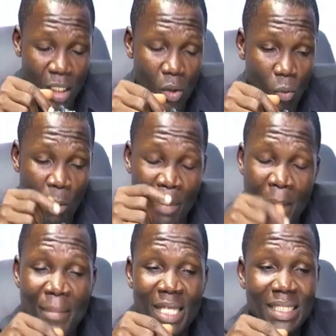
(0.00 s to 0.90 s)
wo
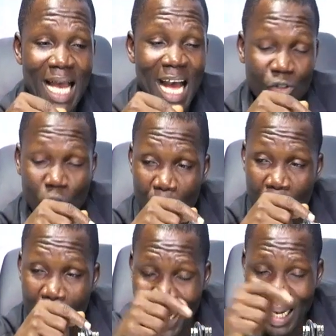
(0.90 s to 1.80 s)
members asori bi
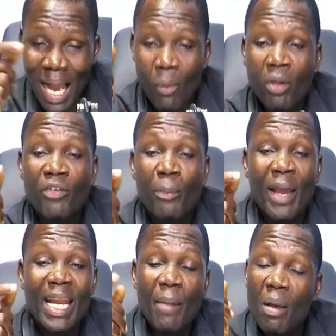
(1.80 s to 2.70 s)
bad na wo twepe
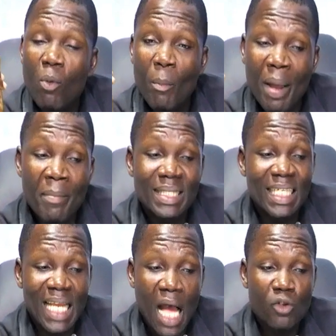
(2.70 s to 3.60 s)
na wo members
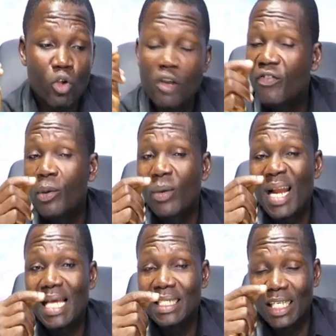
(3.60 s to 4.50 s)
ni asori free wo na
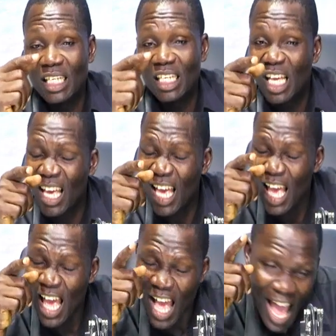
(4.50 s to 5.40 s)
ase
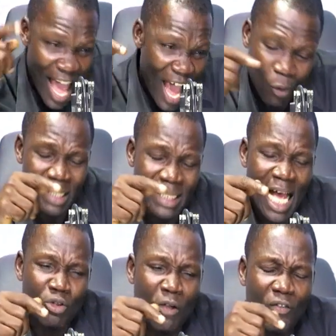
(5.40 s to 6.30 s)
ekwasa
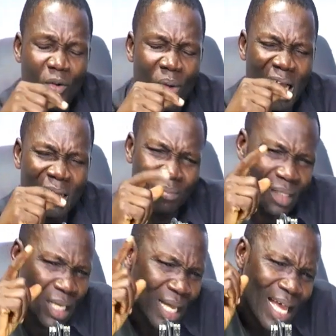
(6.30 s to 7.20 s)
asofo no ho a
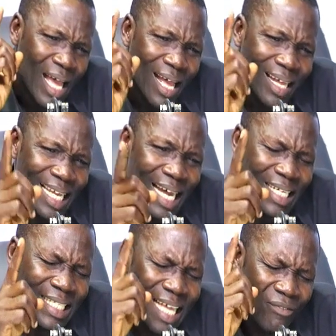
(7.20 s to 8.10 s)
there
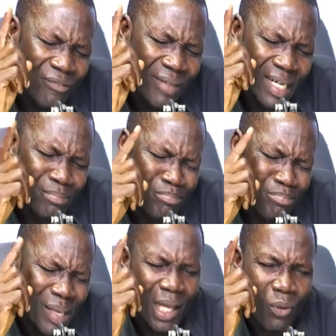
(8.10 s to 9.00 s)
is a very
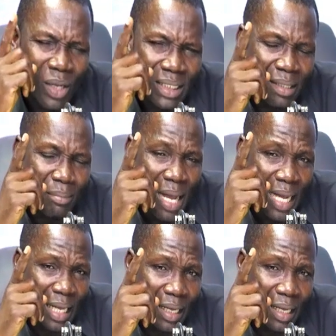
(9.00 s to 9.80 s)
big question mark